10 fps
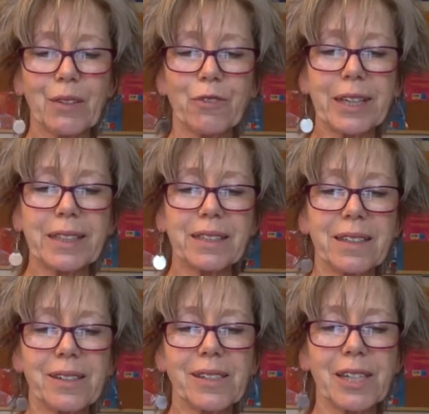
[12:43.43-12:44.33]
Frankie
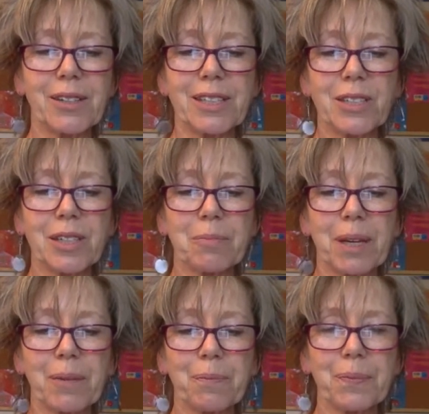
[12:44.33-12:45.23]
turned slowly to look at
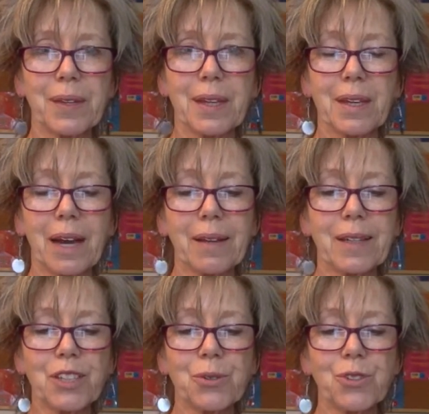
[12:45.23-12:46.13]
me. I
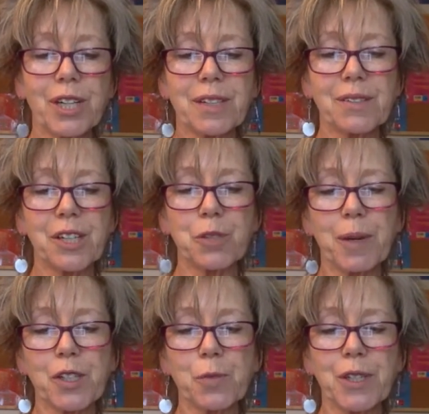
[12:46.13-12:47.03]
think she was trying to search
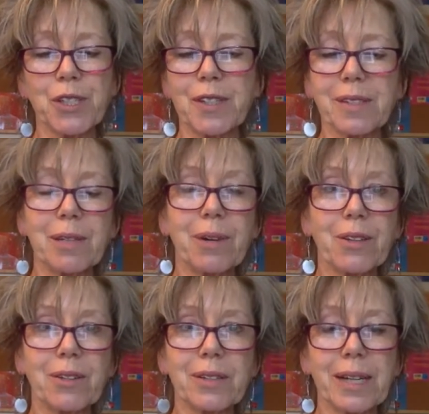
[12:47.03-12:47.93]
my expression to see
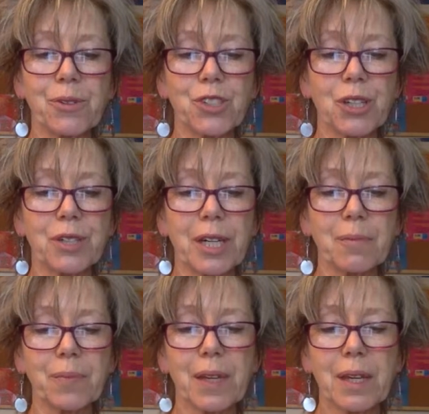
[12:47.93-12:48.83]
whether or not I was
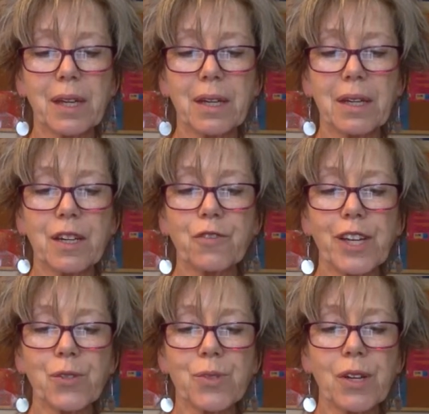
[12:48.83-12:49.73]
joking. Her
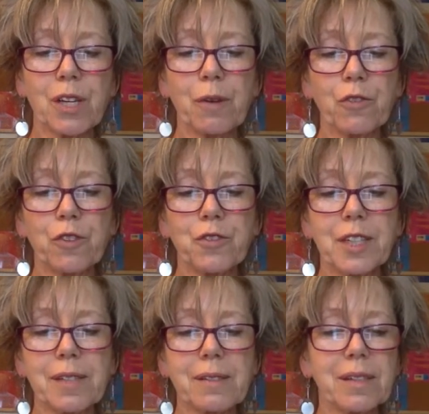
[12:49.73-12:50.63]
face was only about
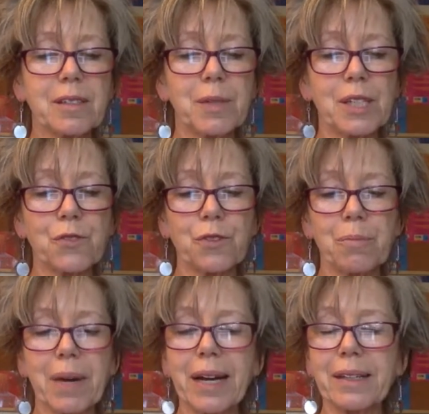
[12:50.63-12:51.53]
15 centimetres
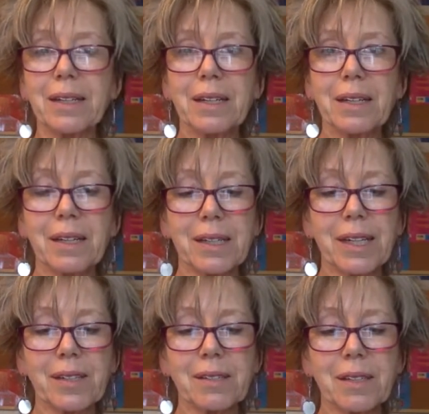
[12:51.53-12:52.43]
from mine, and
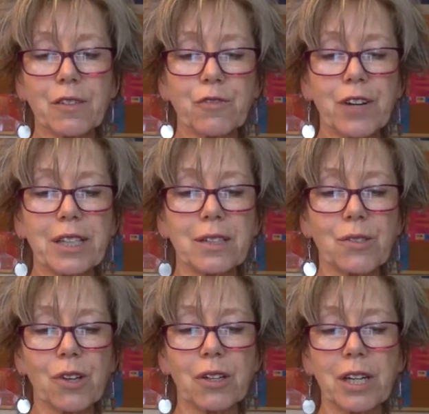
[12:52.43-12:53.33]
I could see the
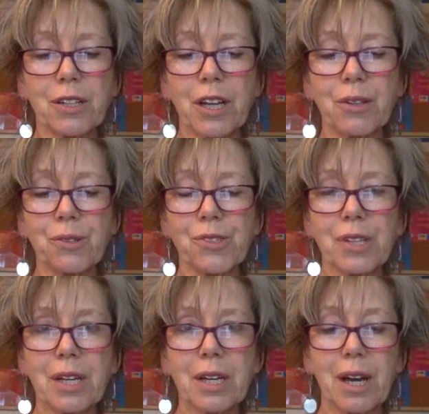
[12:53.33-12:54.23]
freckles on her
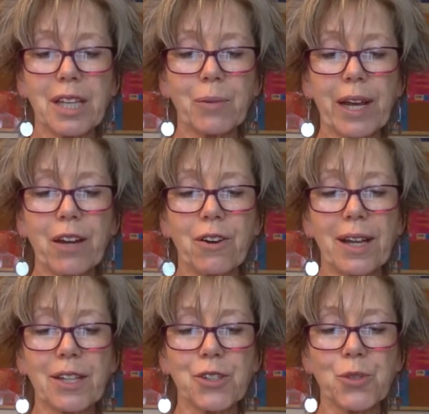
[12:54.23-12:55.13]
nose, and the way her
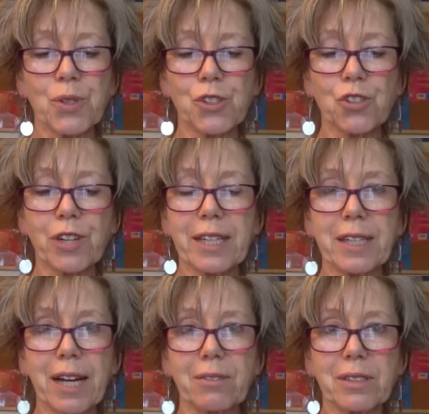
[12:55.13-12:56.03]
eyelashes went
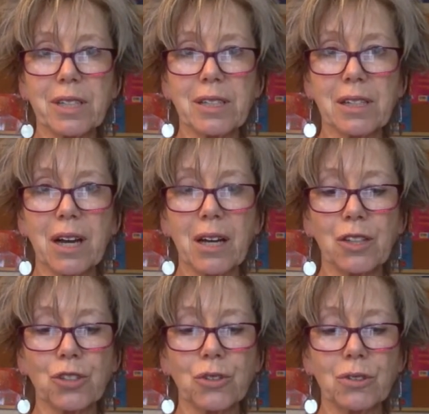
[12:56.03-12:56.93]
straight down and didn't curl
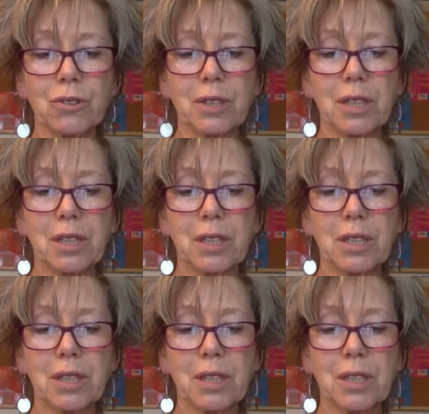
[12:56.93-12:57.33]
at all.